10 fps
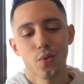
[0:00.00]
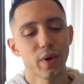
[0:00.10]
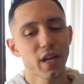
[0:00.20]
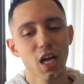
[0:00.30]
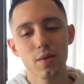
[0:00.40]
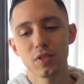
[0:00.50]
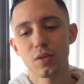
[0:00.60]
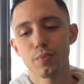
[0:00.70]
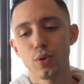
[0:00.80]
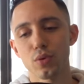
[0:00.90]
when it comes
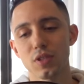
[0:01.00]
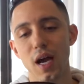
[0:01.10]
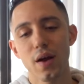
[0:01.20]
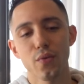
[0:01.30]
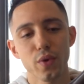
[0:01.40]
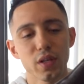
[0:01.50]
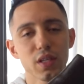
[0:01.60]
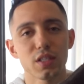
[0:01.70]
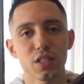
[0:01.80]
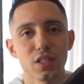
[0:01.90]
to boots, I
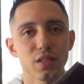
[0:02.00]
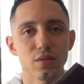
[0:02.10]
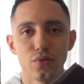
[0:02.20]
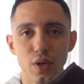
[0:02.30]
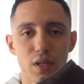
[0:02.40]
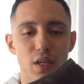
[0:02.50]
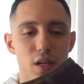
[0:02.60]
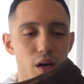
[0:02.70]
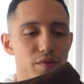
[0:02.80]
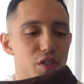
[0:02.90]
really just really
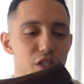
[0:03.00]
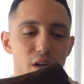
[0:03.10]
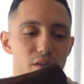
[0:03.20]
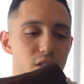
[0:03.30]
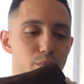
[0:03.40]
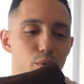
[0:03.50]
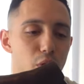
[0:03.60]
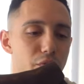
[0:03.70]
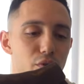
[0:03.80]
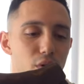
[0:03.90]
love the Chelsea
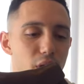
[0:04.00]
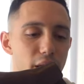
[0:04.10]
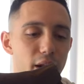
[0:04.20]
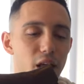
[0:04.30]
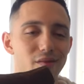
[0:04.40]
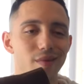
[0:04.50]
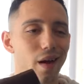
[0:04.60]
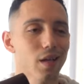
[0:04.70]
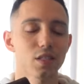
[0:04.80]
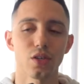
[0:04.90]
boot. If you look at any of
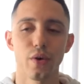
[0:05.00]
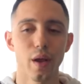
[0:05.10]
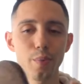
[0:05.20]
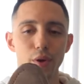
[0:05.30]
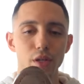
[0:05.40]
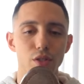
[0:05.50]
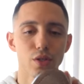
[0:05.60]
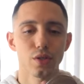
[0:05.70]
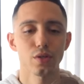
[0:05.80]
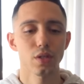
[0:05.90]
my Instagram
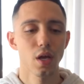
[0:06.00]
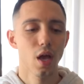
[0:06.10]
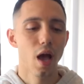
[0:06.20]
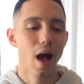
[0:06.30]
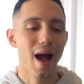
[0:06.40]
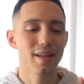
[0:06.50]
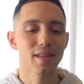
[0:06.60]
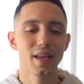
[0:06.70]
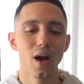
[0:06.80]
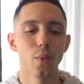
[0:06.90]
pictures, I
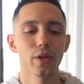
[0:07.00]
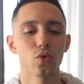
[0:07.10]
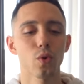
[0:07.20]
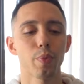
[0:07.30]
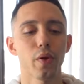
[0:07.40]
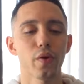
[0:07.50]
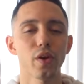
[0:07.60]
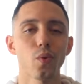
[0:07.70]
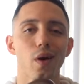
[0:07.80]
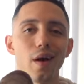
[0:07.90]
think I went through a
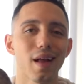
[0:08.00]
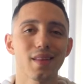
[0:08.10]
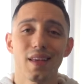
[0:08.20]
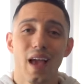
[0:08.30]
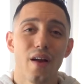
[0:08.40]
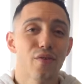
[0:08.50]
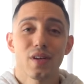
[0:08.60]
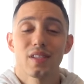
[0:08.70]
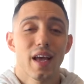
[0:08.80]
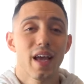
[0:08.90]
period where I think
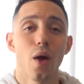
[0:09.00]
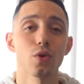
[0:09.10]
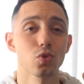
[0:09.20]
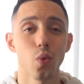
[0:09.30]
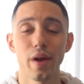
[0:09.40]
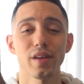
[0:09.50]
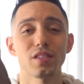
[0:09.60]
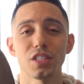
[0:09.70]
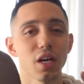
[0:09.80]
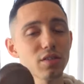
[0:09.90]
every day I was
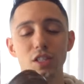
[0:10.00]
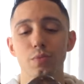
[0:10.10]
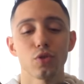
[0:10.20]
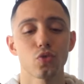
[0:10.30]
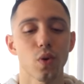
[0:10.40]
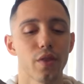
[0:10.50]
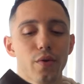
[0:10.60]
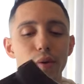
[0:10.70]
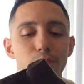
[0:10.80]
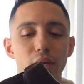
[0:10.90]
wearing Chelsea boots,
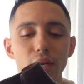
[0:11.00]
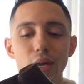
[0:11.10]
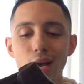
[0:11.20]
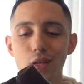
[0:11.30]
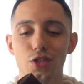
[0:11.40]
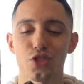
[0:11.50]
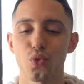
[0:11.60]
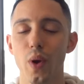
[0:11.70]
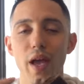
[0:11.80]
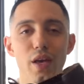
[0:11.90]
whether it be
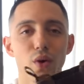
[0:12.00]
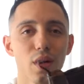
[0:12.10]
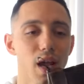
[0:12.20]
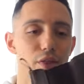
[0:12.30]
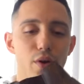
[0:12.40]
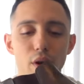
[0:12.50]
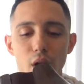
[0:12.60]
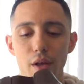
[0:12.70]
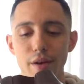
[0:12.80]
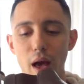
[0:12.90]
suede or leather.
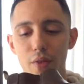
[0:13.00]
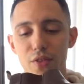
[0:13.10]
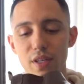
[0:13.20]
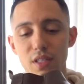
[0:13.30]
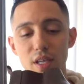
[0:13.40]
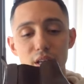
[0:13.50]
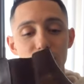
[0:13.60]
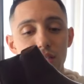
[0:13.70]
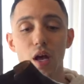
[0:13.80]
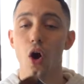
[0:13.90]
Now this
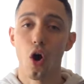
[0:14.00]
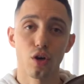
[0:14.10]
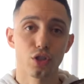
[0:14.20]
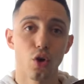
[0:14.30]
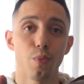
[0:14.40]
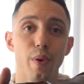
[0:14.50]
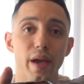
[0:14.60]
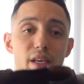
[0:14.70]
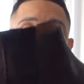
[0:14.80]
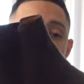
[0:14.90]
is also
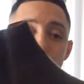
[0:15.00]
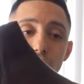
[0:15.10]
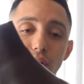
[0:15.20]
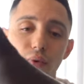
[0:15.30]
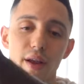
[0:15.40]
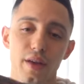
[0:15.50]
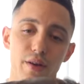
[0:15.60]
Beckett Simonon right